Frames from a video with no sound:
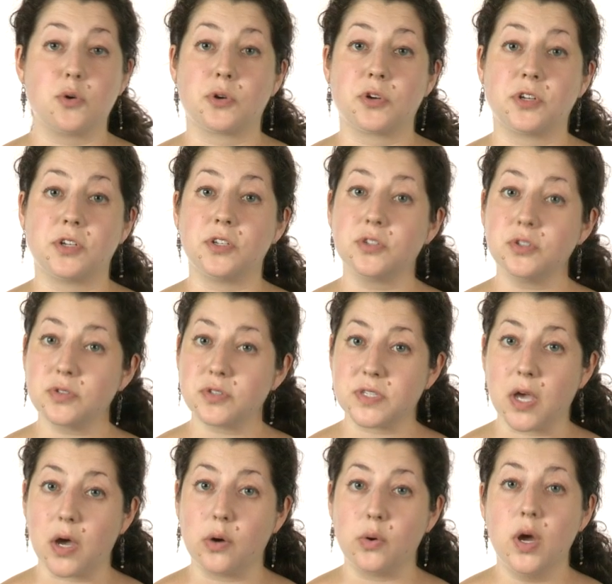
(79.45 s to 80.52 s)
order to do
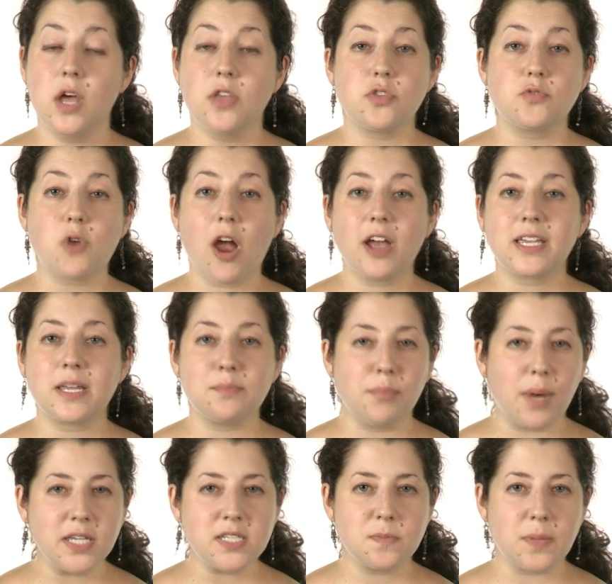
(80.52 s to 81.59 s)
so, the rocket
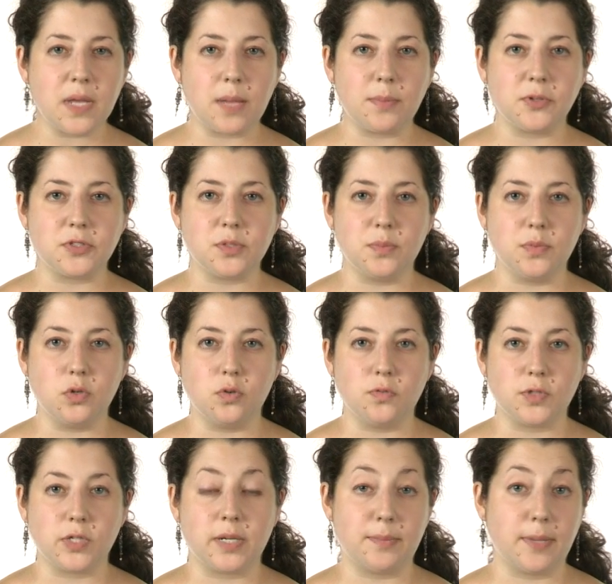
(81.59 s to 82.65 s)
must be able to
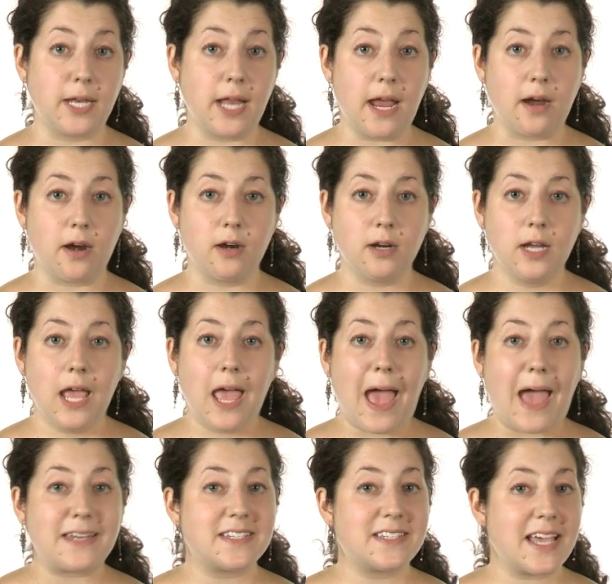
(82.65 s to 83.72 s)
maneuver in midair,
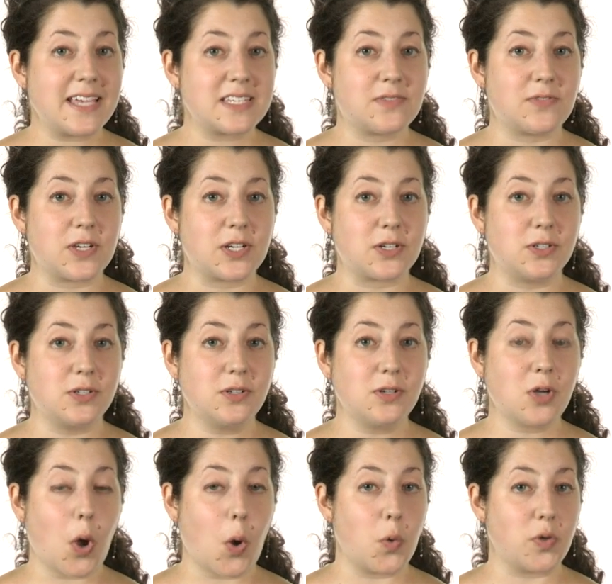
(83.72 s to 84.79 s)
and a test vehicle,
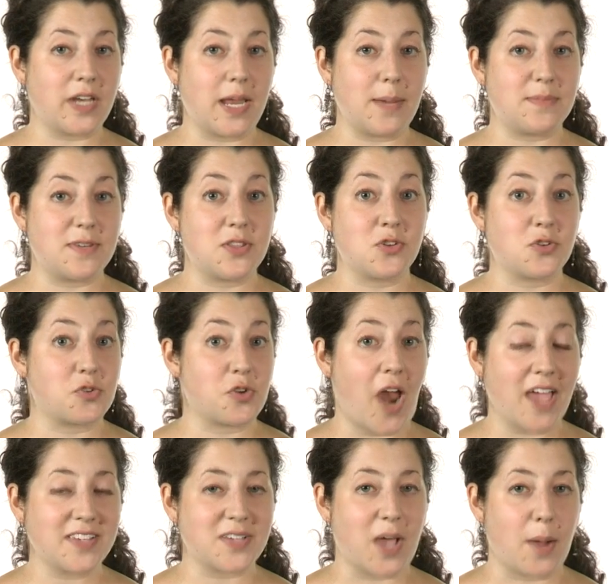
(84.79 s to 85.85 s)
codenamed the
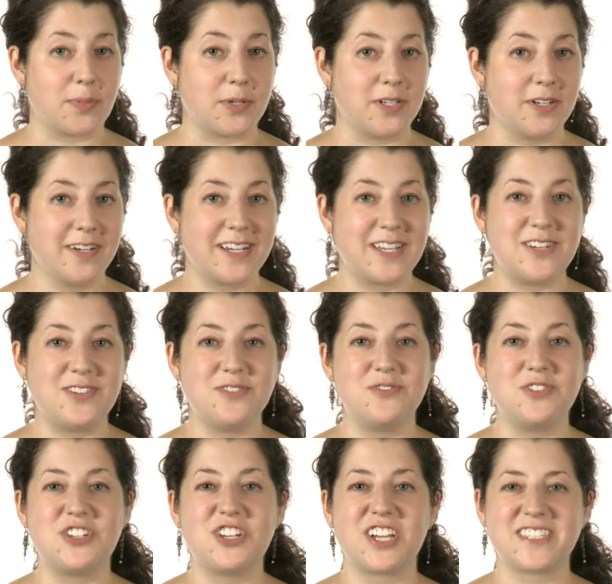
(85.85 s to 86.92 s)
Grasshopper, can do
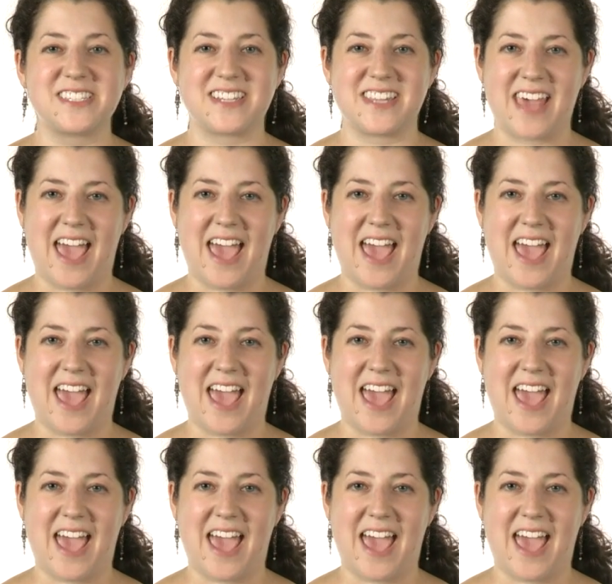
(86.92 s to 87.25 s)
just